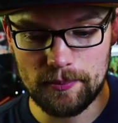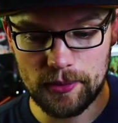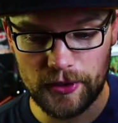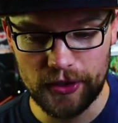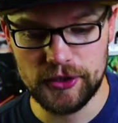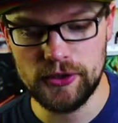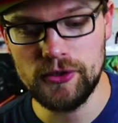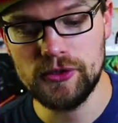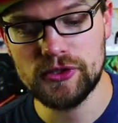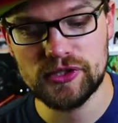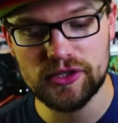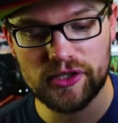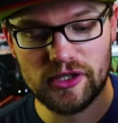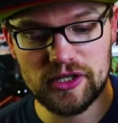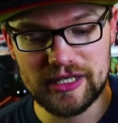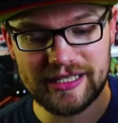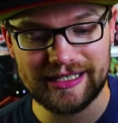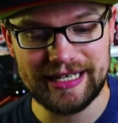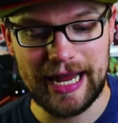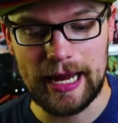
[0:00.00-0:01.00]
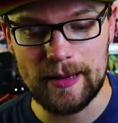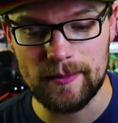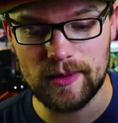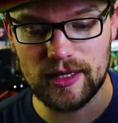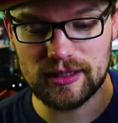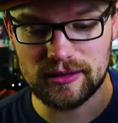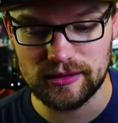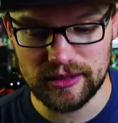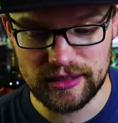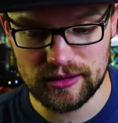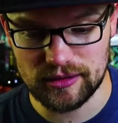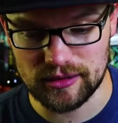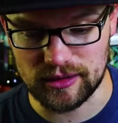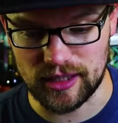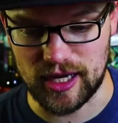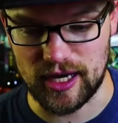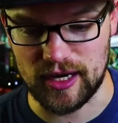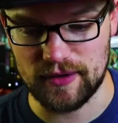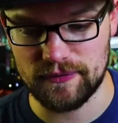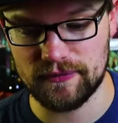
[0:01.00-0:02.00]
producer Damon
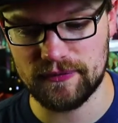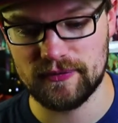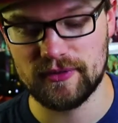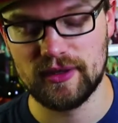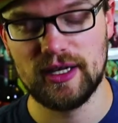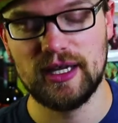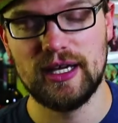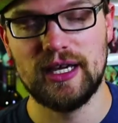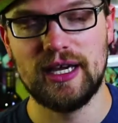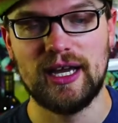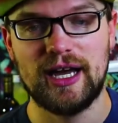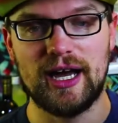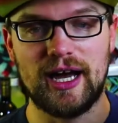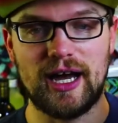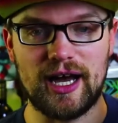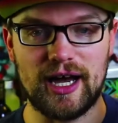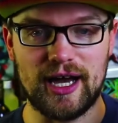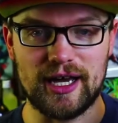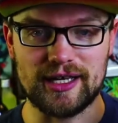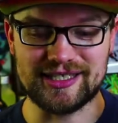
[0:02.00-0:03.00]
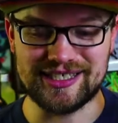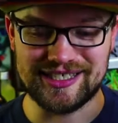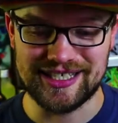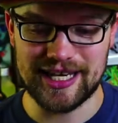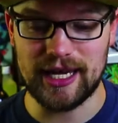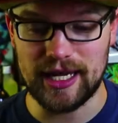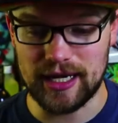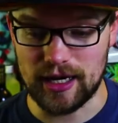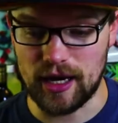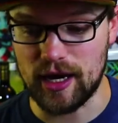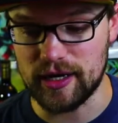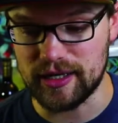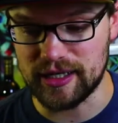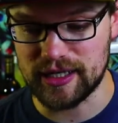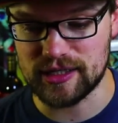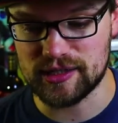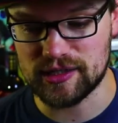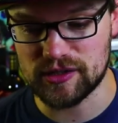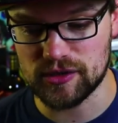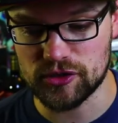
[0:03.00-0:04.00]
Lindelof said on
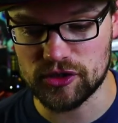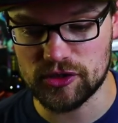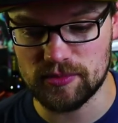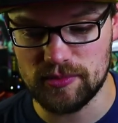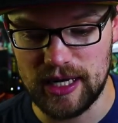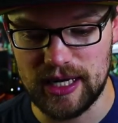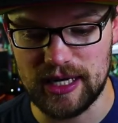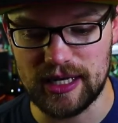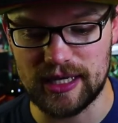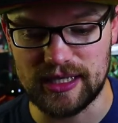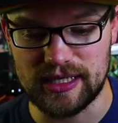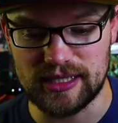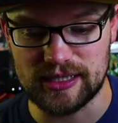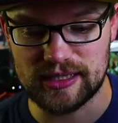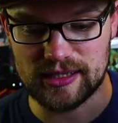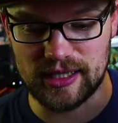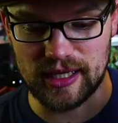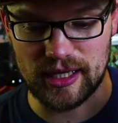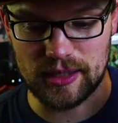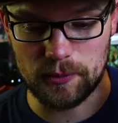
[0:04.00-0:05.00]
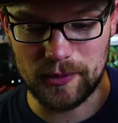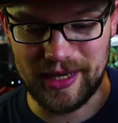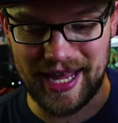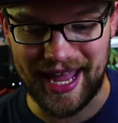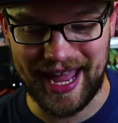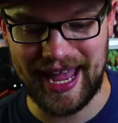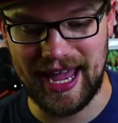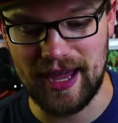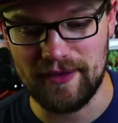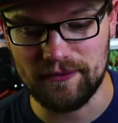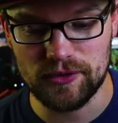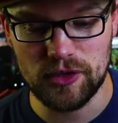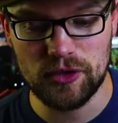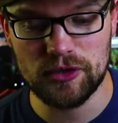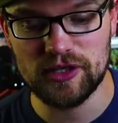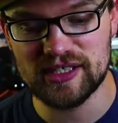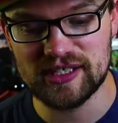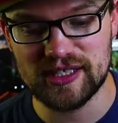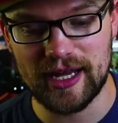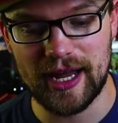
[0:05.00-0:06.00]
his social media, he said, "We have
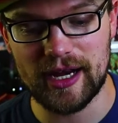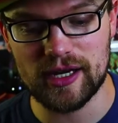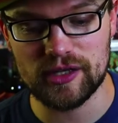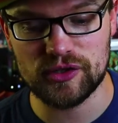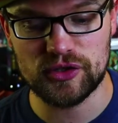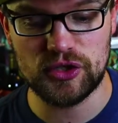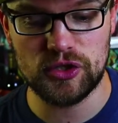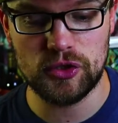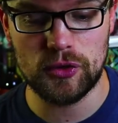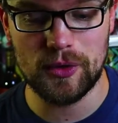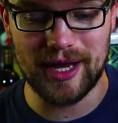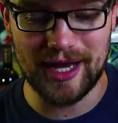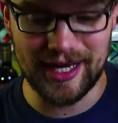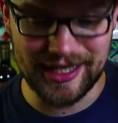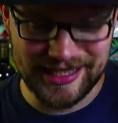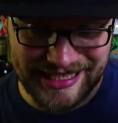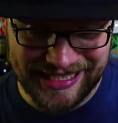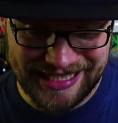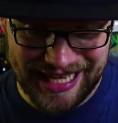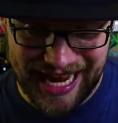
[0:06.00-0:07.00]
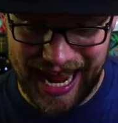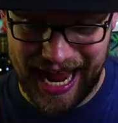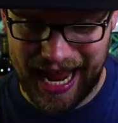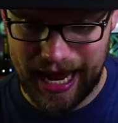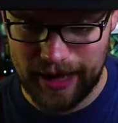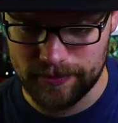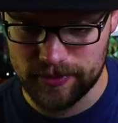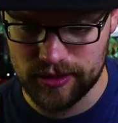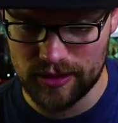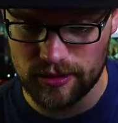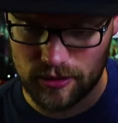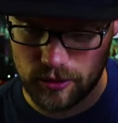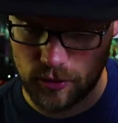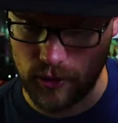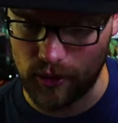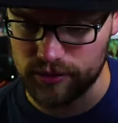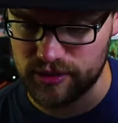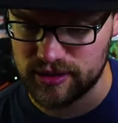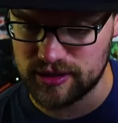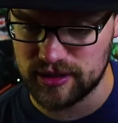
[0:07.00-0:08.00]
no desire to adapt,"
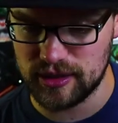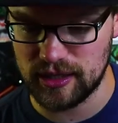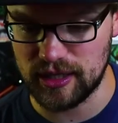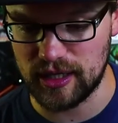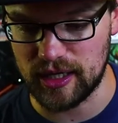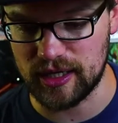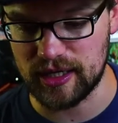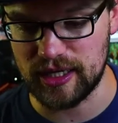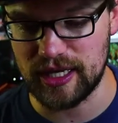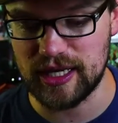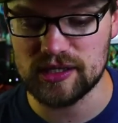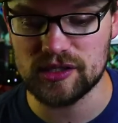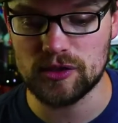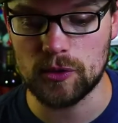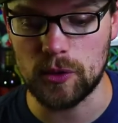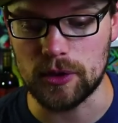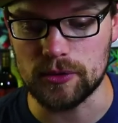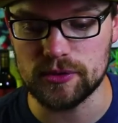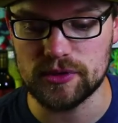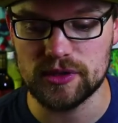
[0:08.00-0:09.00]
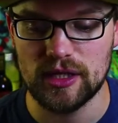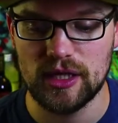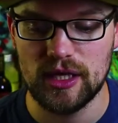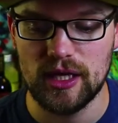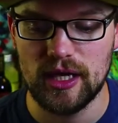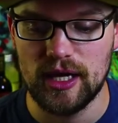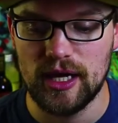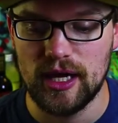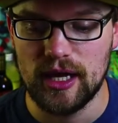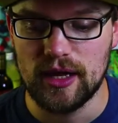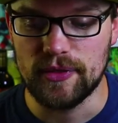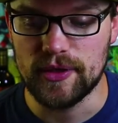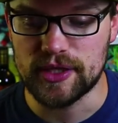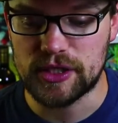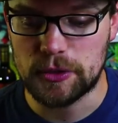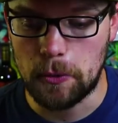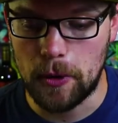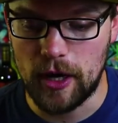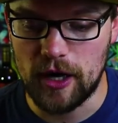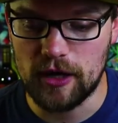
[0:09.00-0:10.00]
quotes, his quotes, "the
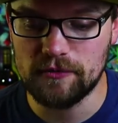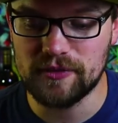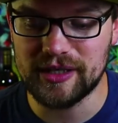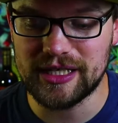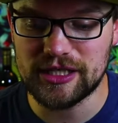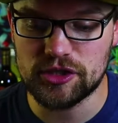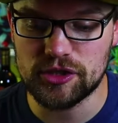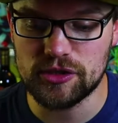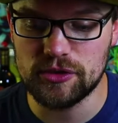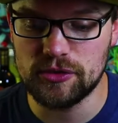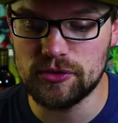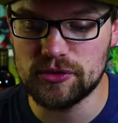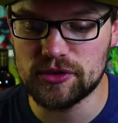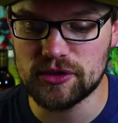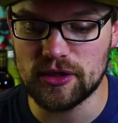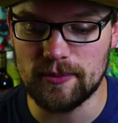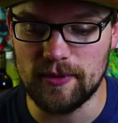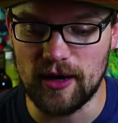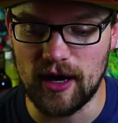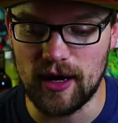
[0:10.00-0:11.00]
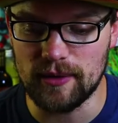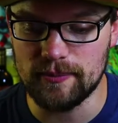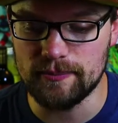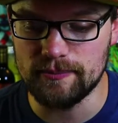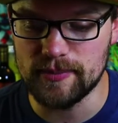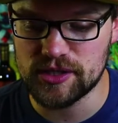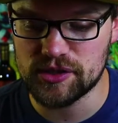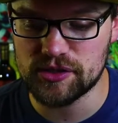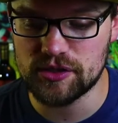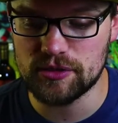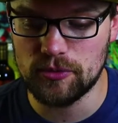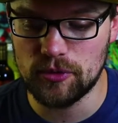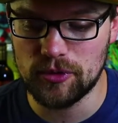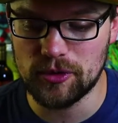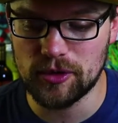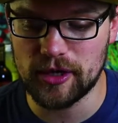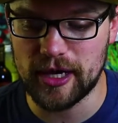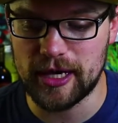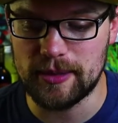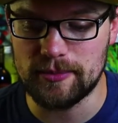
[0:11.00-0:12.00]
12 issues Mr.
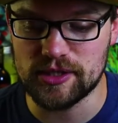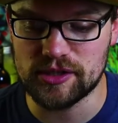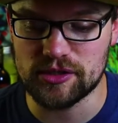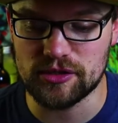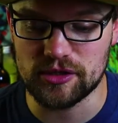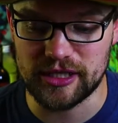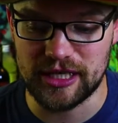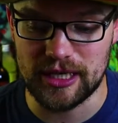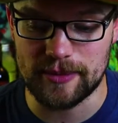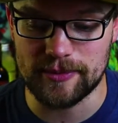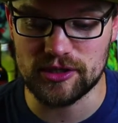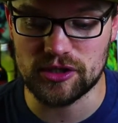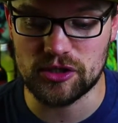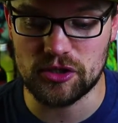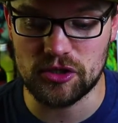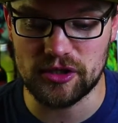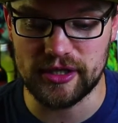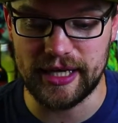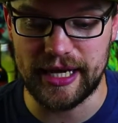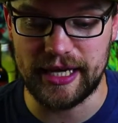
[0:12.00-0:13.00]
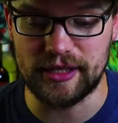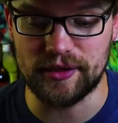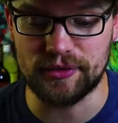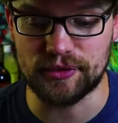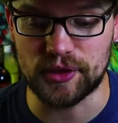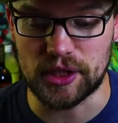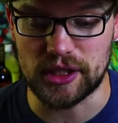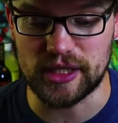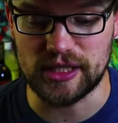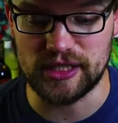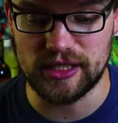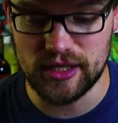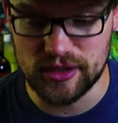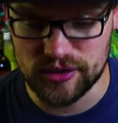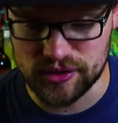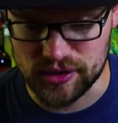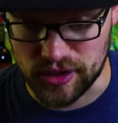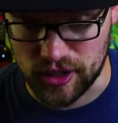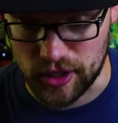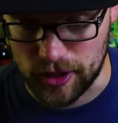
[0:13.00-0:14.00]
Moore and Mr. Gibbons created 30
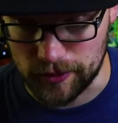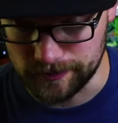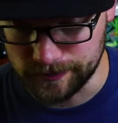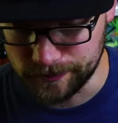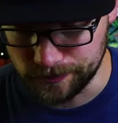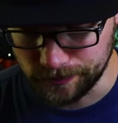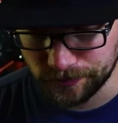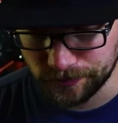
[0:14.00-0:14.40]
years ago.